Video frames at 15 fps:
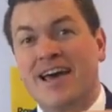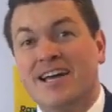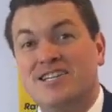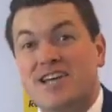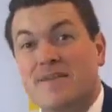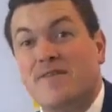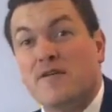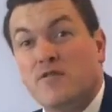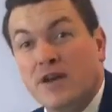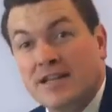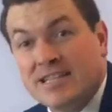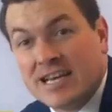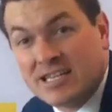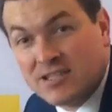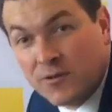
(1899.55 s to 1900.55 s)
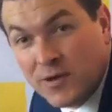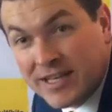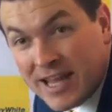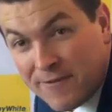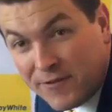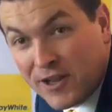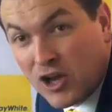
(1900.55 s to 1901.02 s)
Jeff, we
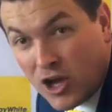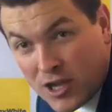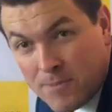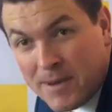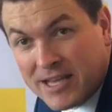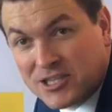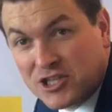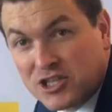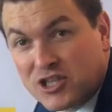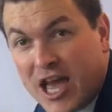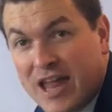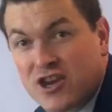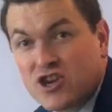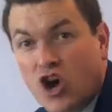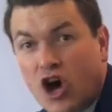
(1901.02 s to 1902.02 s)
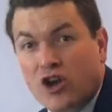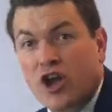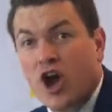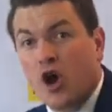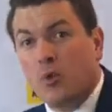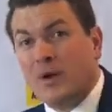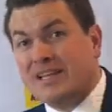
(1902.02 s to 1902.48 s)
definitely got your best. Just a nod.
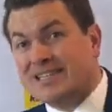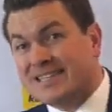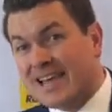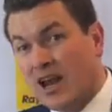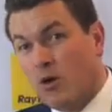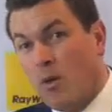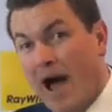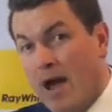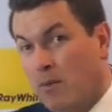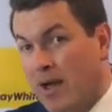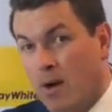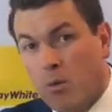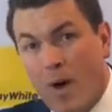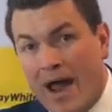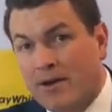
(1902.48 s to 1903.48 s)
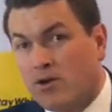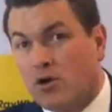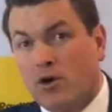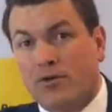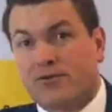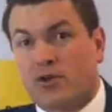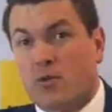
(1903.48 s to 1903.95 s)
We sell away. We are 1
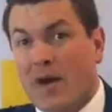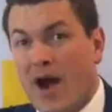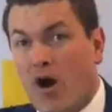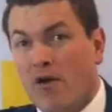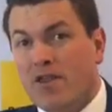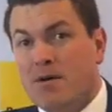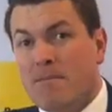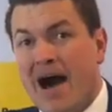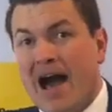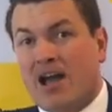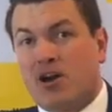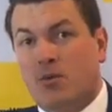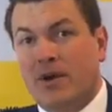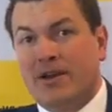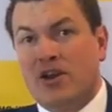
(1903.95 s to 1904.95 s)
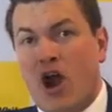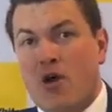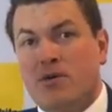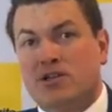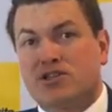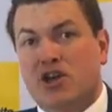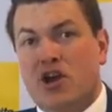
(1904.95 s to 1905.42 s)
call through. We're on the market. We no
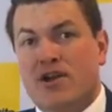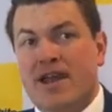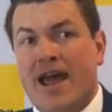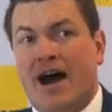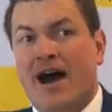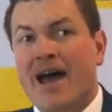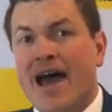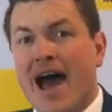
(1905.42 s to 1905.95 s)
return now.